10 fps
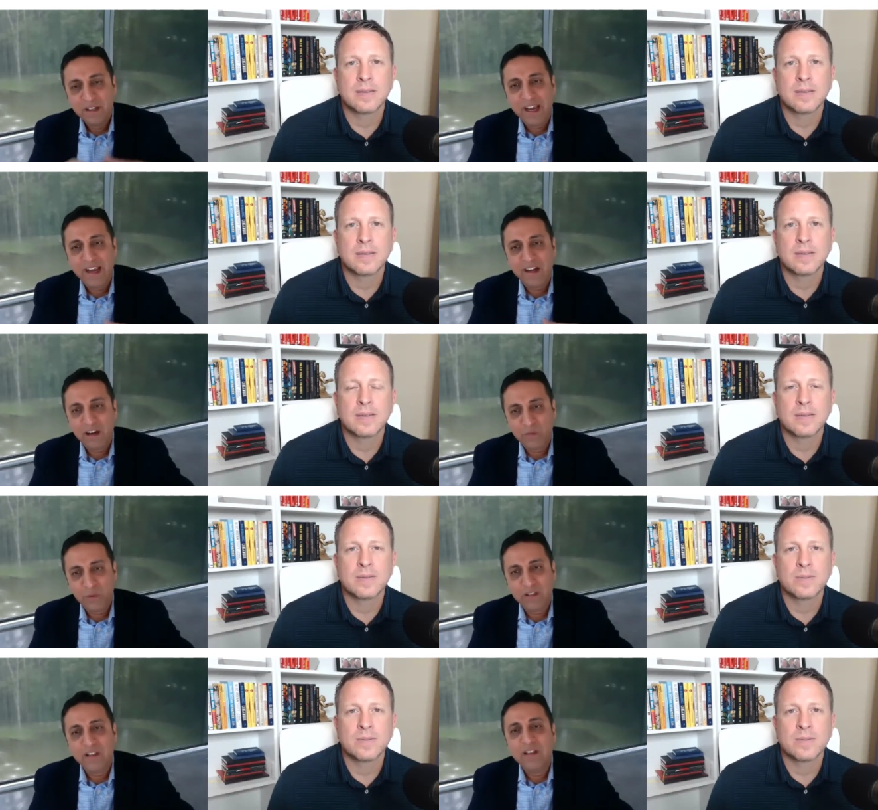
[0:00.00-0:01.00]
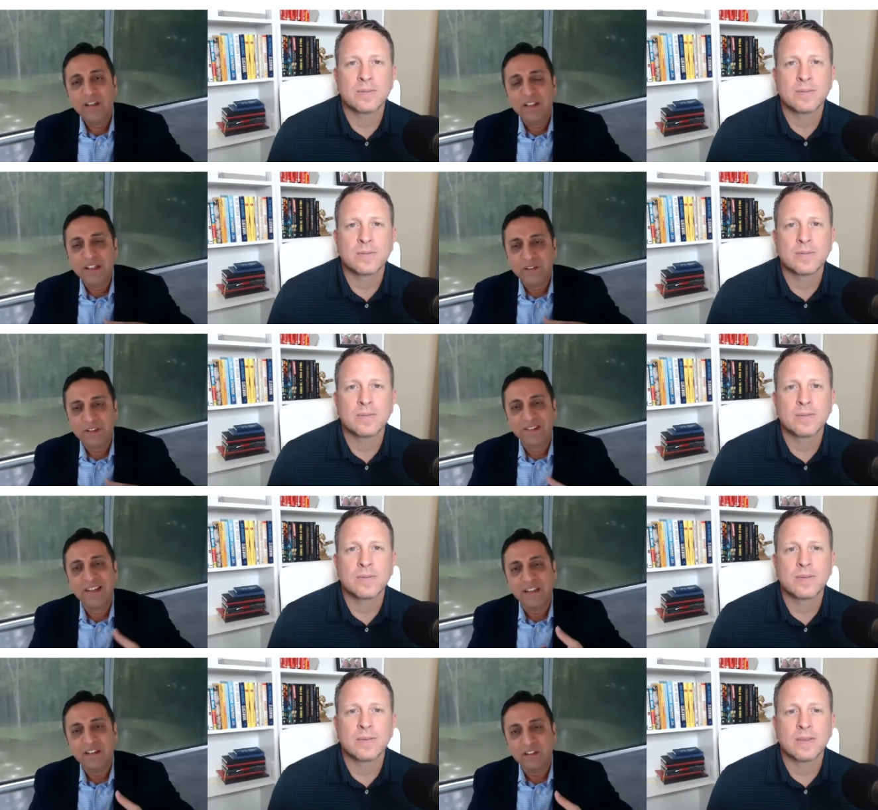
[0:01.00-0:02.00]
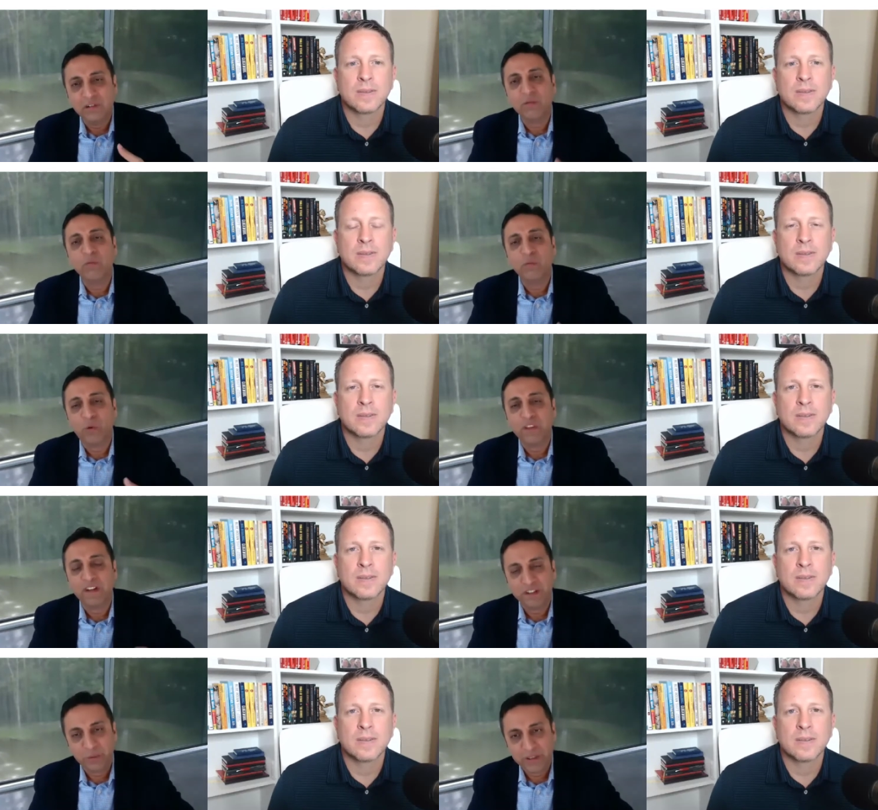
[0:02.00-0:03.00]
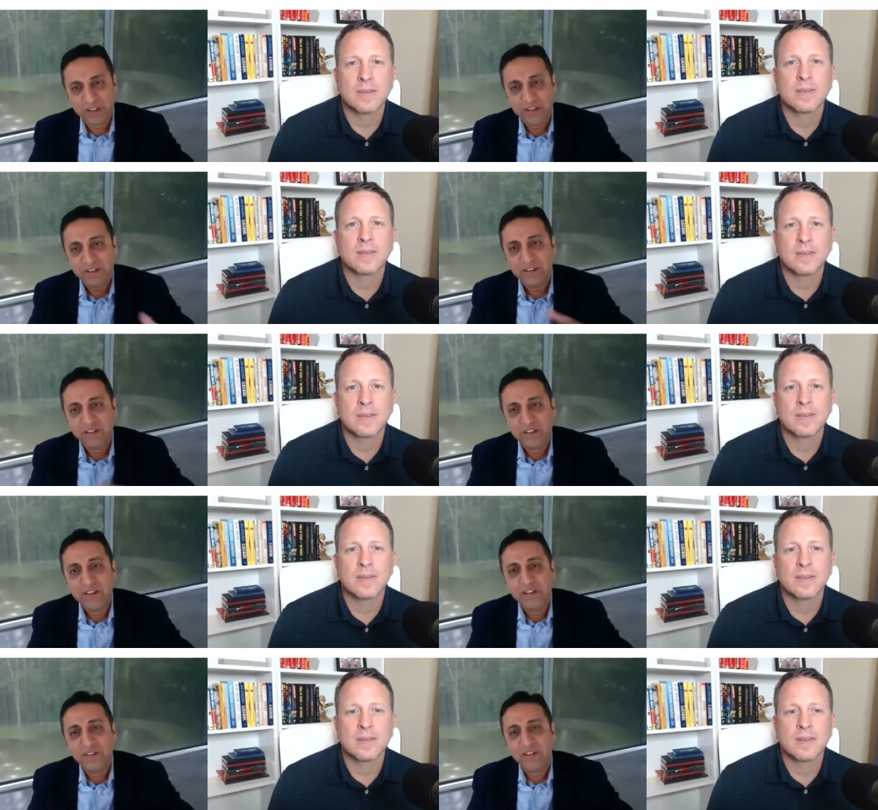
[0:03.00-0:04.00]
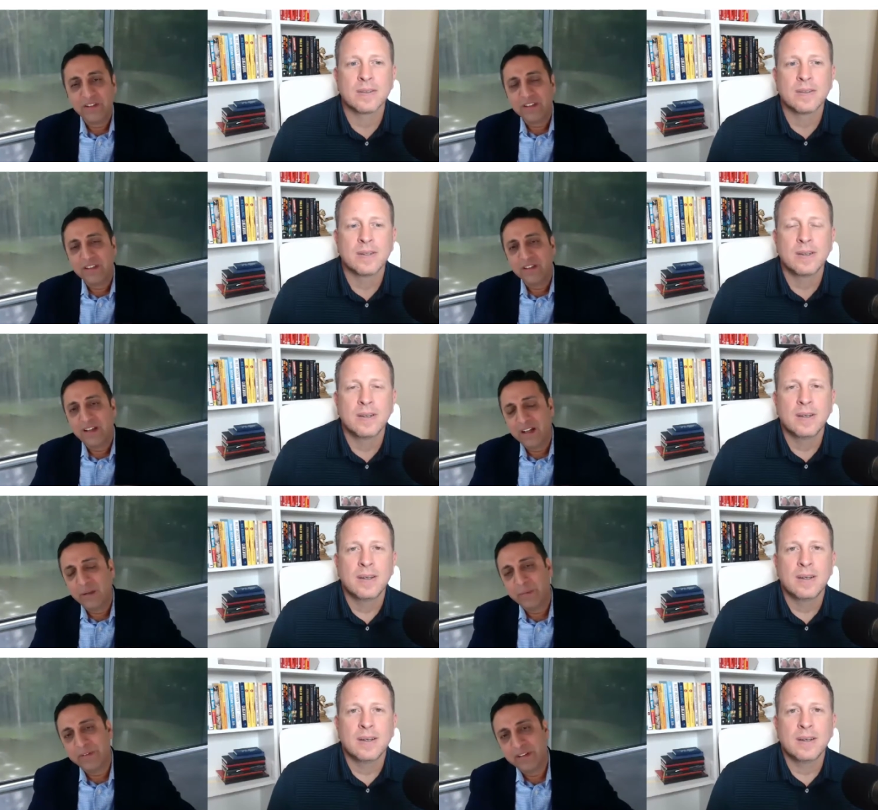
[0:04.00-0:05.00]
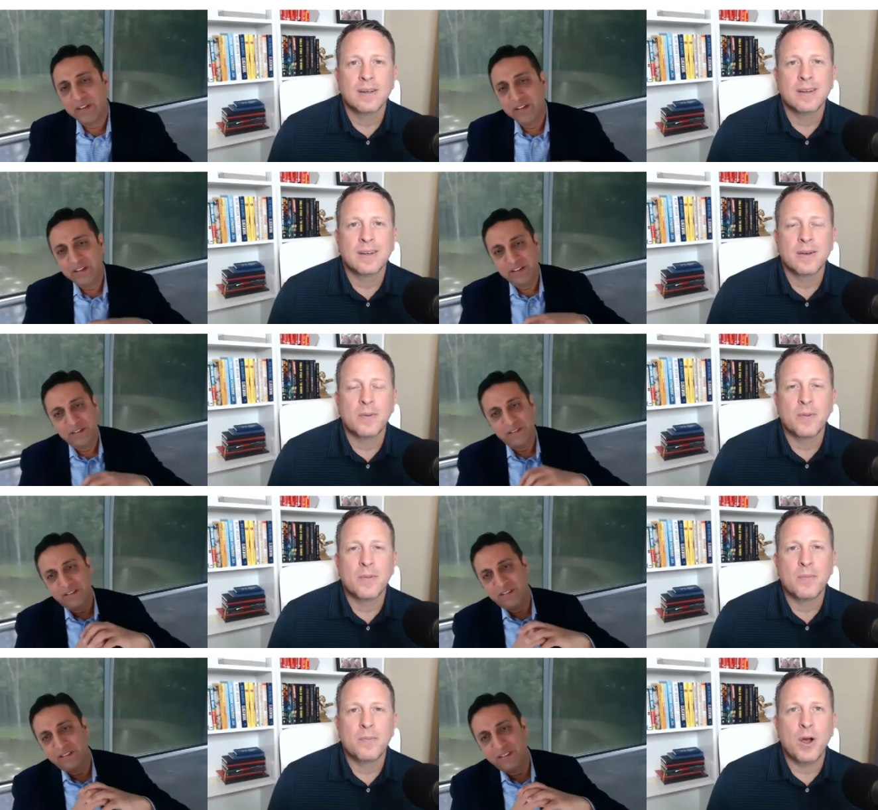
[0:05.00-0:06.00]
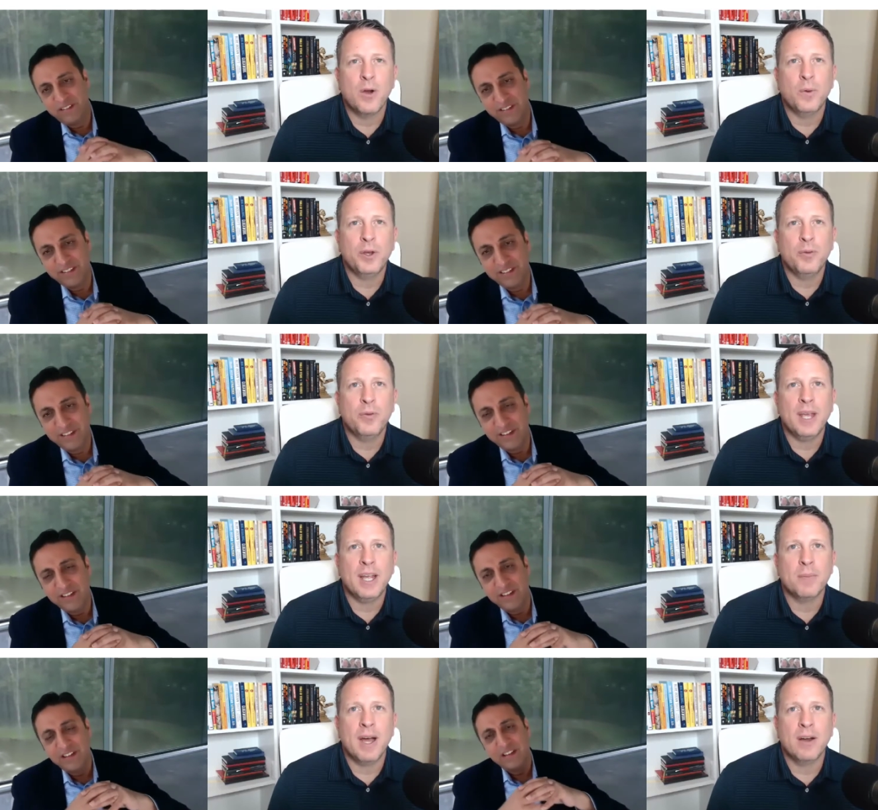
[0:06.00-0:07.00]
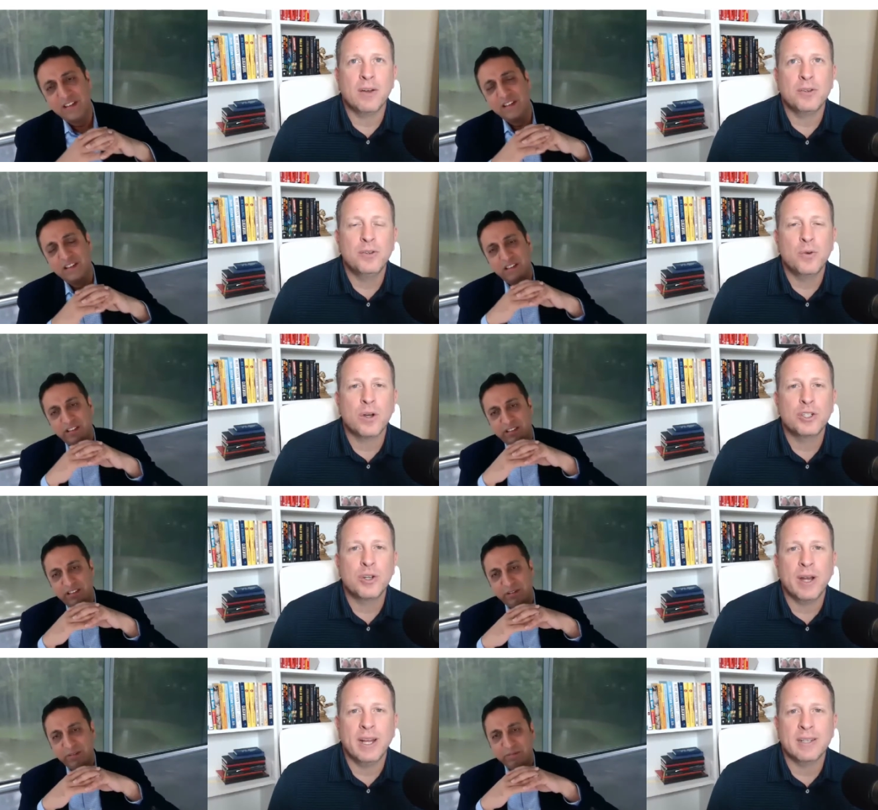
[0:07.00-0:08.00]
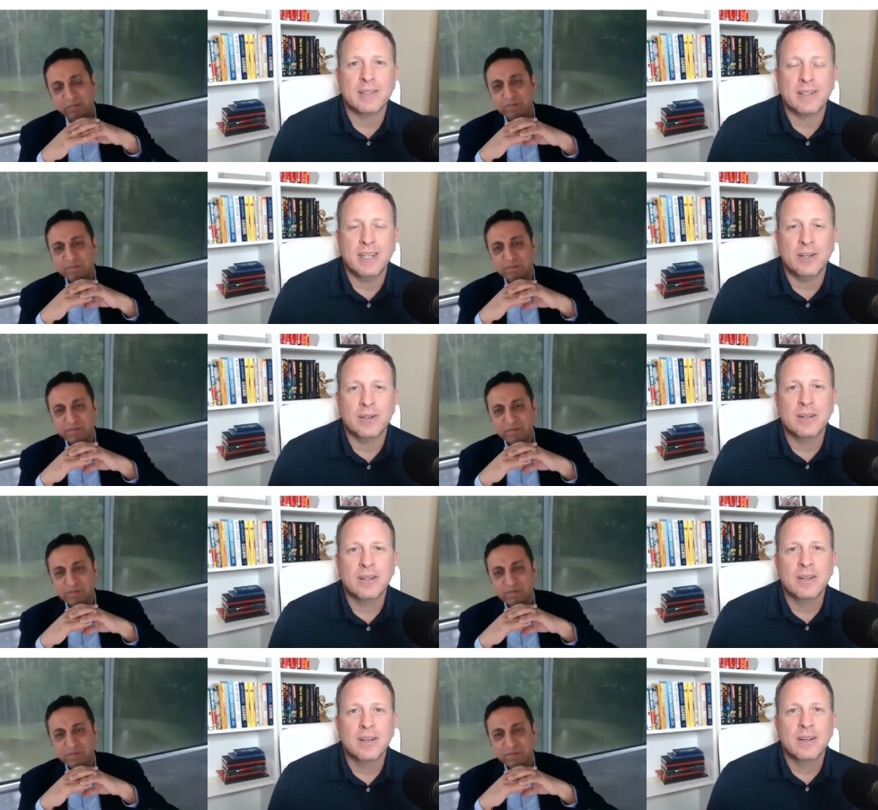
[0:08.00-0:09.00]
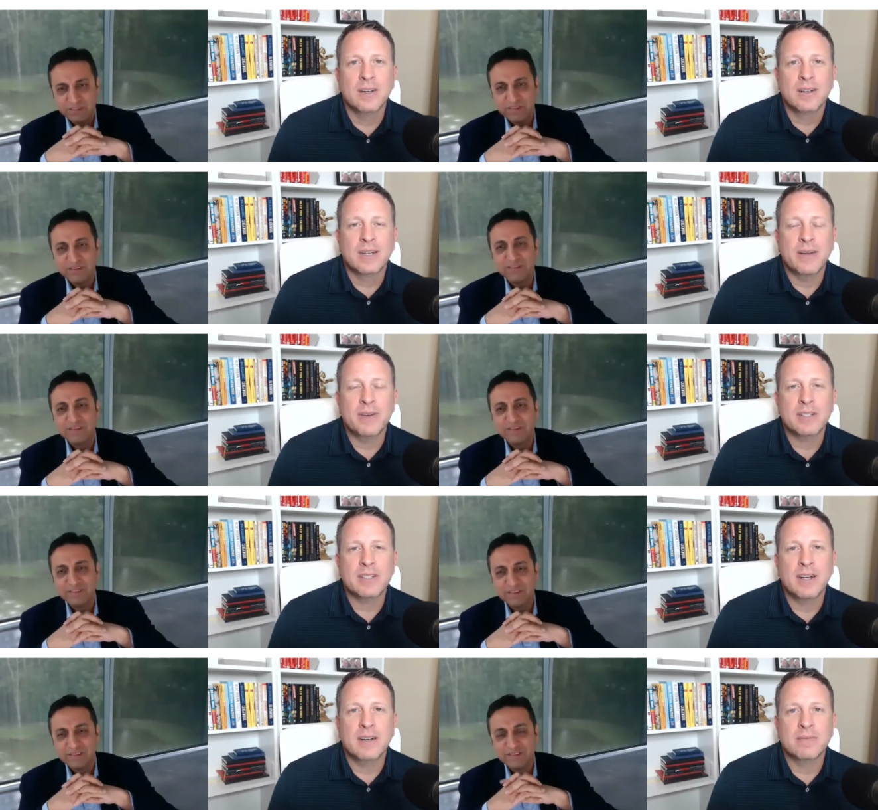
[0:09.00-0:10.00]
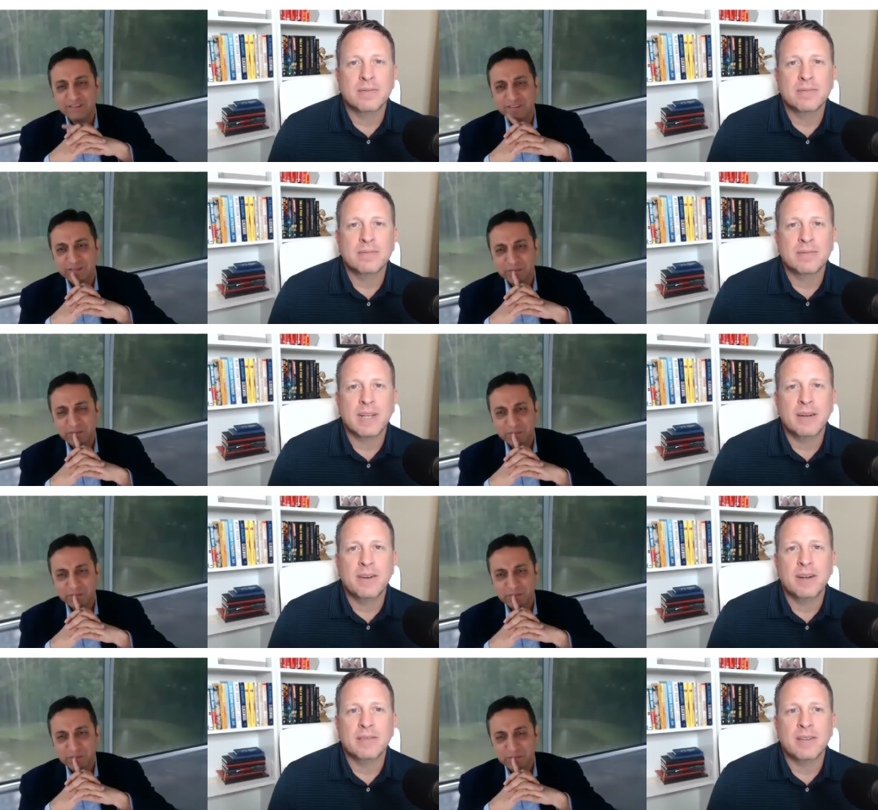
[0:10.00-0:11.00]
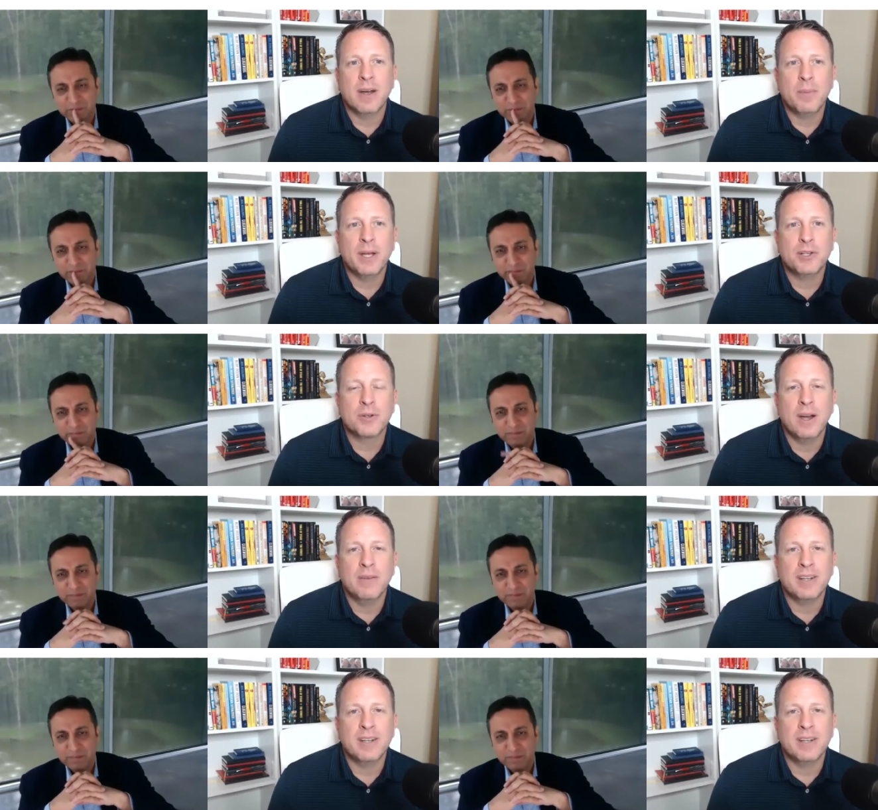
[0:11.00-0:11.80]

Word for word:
Speaker 1: hang out with need to succeed due to what they're doing. So I think that helps.
Speaker 2: Mo, when you think about your journey as a leader, give us a kind of a, a picture of